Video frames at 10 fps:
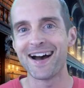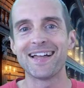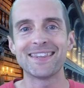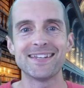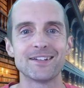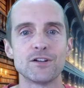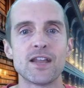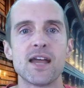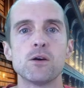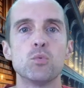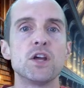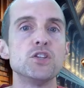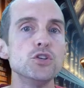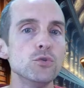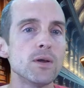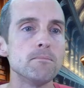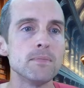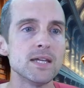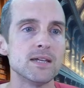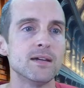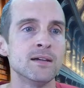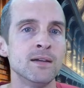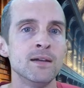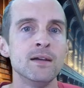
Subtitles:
on the internet, when you and me,